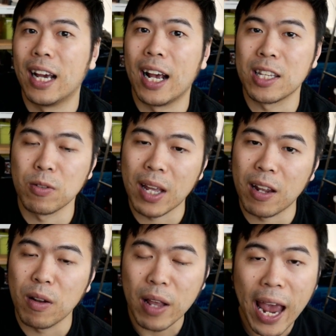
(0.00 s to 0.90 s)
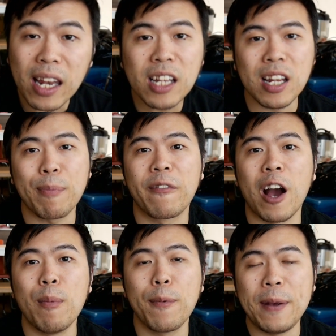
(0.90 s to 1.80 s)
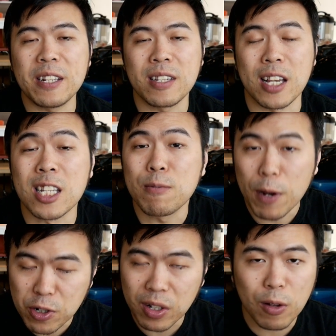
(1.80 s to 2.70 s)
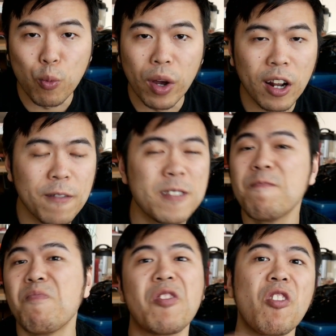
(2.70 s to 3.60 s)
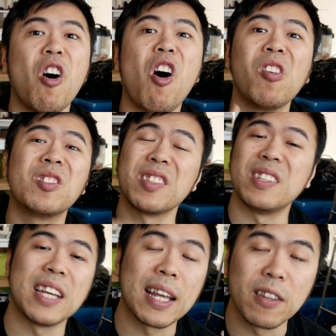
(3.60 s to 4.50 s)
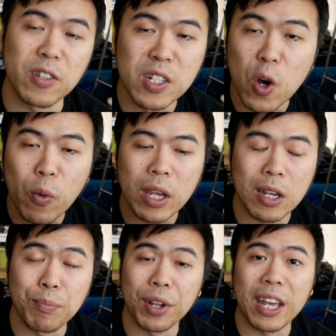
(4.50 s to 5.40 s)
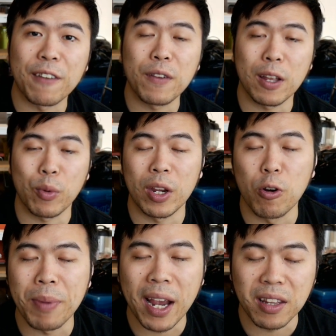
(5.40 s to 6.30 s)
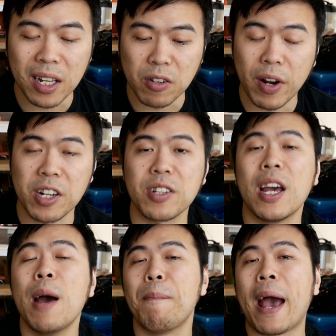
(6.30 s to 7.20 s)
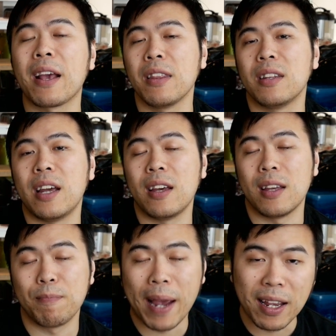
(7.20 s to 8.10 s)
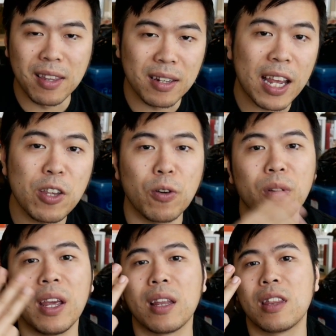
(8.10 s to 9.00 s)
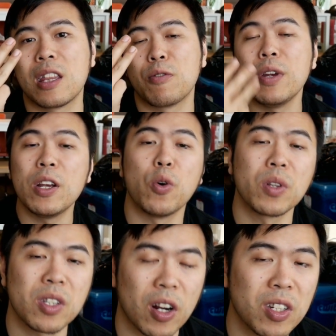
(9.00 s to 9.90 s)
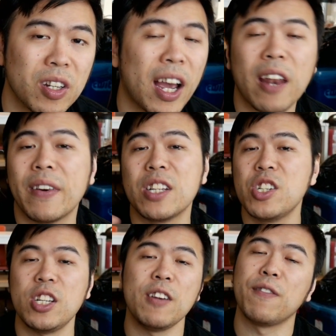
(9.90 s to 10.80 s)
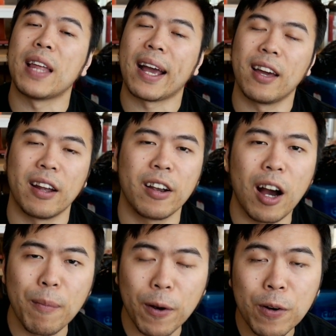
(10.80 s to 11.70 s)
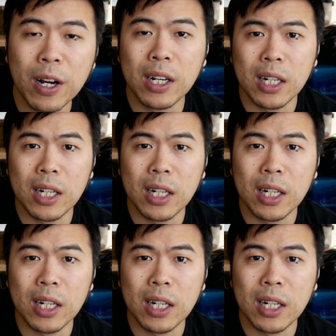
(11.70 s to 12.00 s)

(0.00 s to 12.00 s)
uh, so that any type of combo pieces, especially the one-ofs, they're all just dead. There's no way you can play, and I feel like we can go back in that direction. Back in the day, back in the day, you only had three gold sarks to kind of achieve that kind of combo.